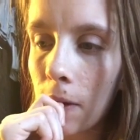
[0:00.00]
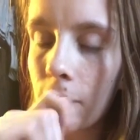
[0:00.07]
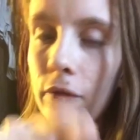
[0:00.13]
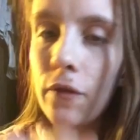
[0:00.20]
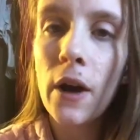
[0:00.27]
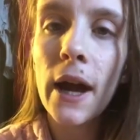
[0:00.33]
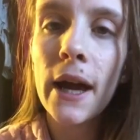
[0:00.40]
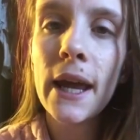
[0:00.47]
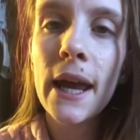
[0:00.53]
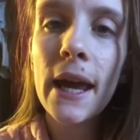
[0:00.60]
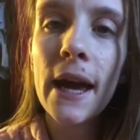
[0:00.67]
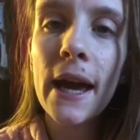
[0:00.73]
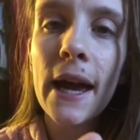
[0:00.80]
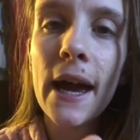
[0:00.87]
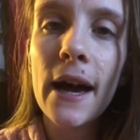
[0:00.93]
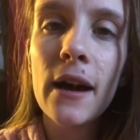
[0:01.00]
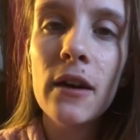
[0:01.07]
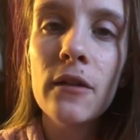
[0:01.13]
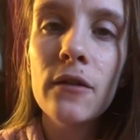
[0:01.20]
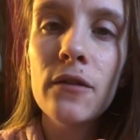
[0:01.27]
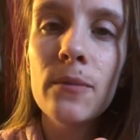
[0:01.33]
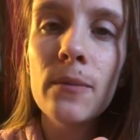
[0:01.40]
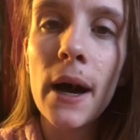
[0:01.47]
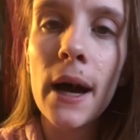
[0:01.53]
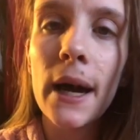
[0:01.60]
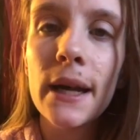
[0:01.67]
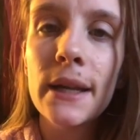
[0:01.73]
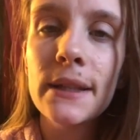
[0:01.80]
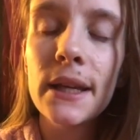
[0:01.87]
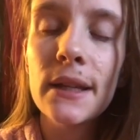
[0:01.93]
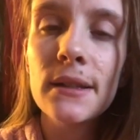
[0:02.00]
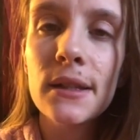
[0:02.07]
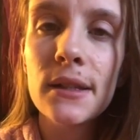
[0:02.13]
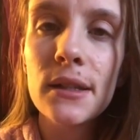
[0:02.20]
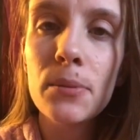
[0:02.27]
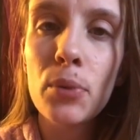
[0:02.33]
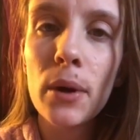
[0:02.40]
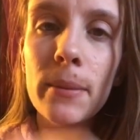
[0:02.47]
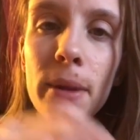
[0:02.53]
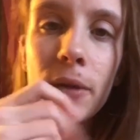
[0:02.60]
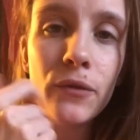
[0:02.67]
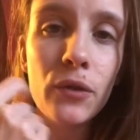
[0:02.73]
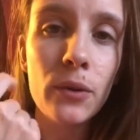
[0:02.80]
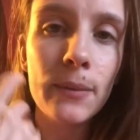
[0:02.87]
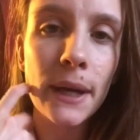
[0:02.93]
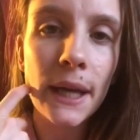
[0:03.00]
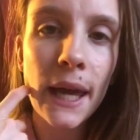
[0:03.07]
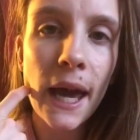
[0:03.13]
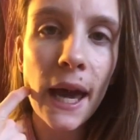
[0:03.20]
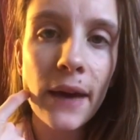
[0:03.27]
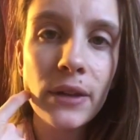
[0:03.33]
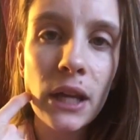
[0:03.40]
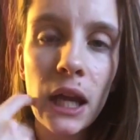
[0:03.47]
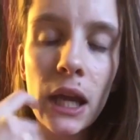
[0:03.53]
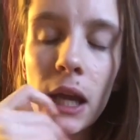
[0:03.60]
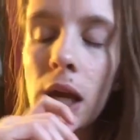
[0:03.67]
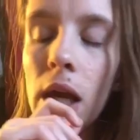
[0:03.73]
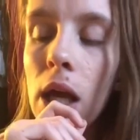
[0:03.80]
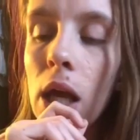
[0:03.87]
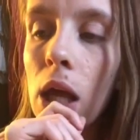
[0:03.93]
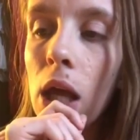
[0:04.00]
Friday. I have my dentist appointment for my cavity.